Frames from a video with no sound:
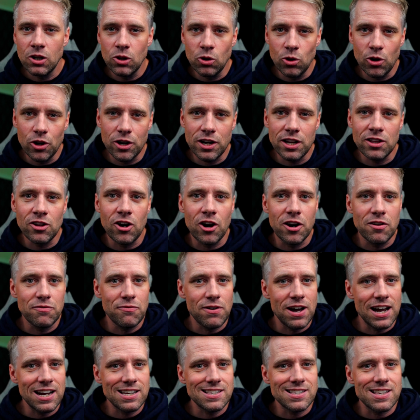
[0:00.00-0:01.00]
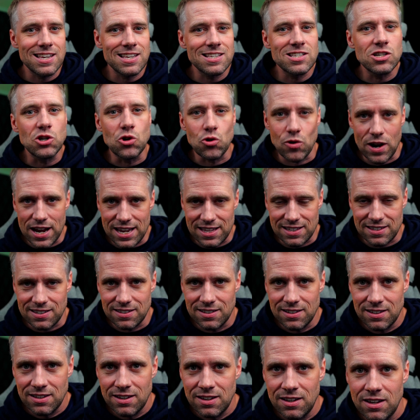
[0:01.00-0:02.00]
Claude and Artifacts is great.
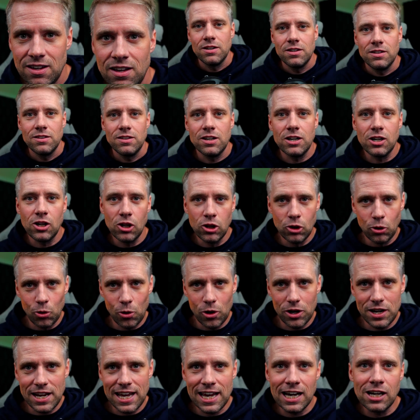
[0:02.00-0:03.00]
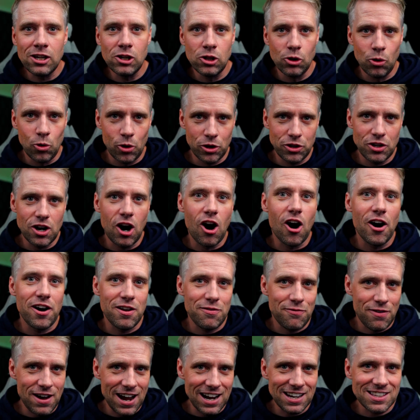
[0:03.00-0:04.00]
The Claude in Claude
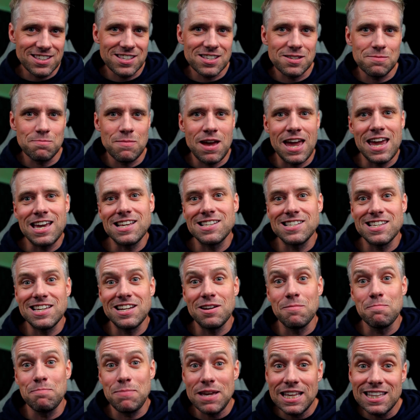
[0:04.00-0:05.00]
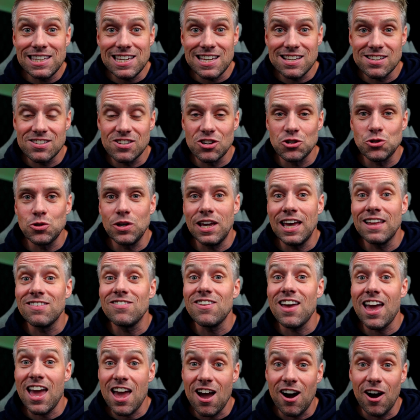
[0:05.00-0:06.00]
Artifacts makes it a bit easier to
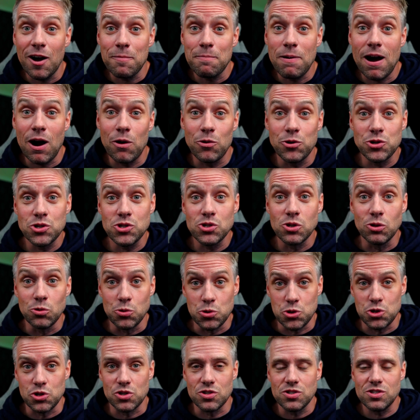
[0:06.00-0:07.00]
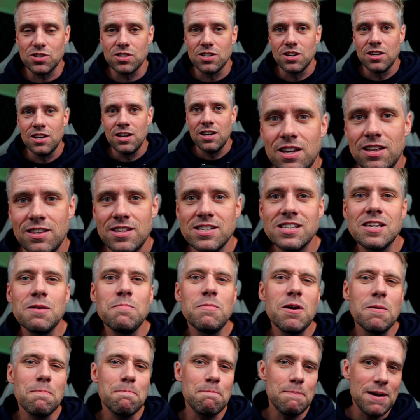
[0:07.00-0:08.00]
get A I-powered solutions. This
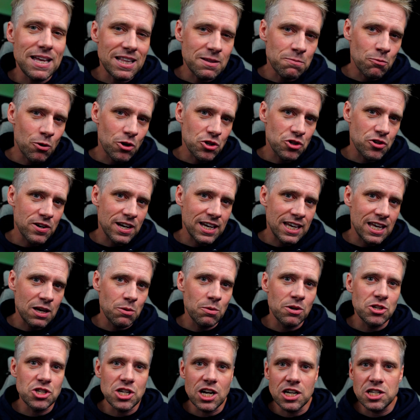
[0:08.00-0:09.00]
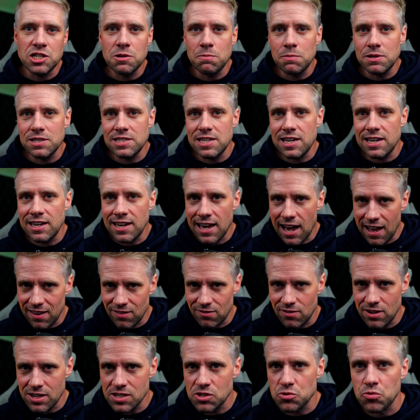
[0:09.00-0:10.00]
can be a bit more tricky with ChatGPT
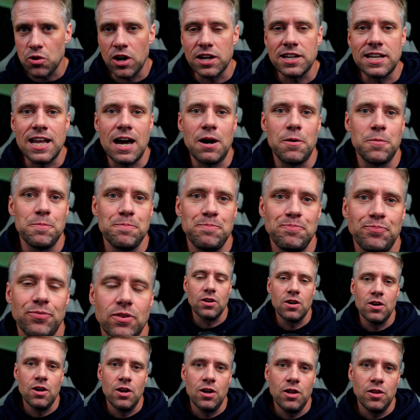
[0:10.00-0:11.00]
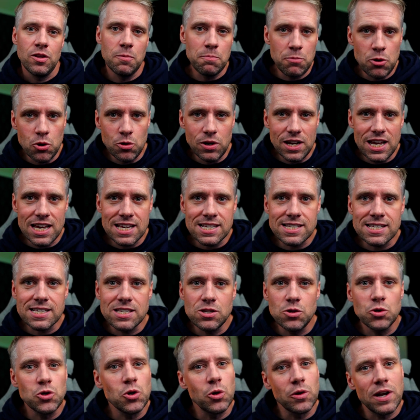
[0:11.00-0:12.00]
Canvas right now. The beauty
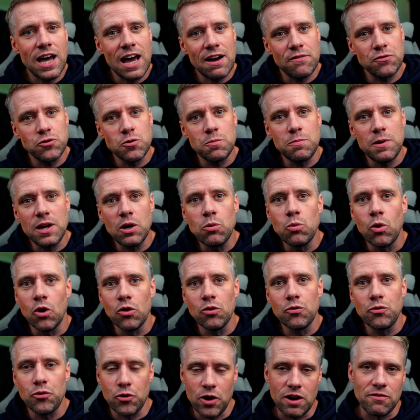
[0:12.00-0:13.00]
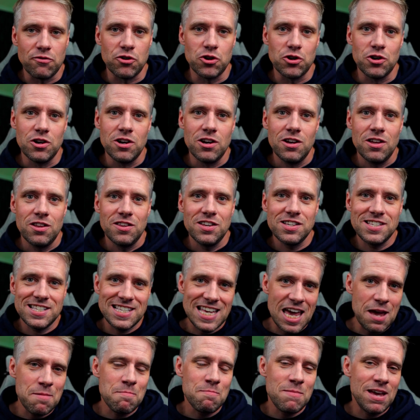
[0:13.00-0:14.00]
is you don't have to pick one forever. The
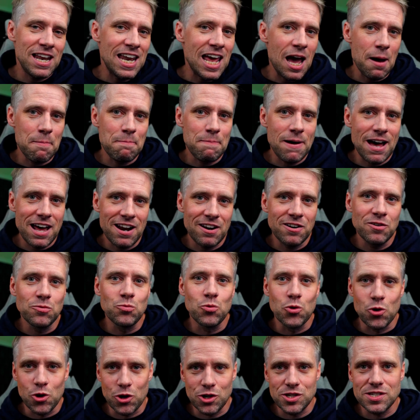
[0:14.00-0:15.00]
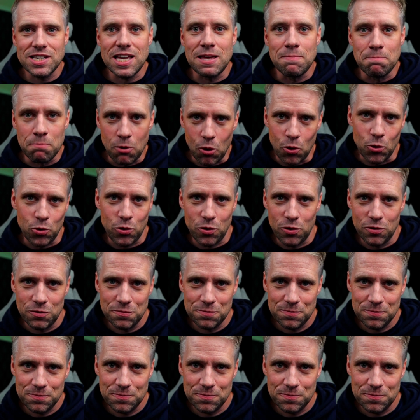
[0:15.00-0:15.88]
same mini-app pattern works in both.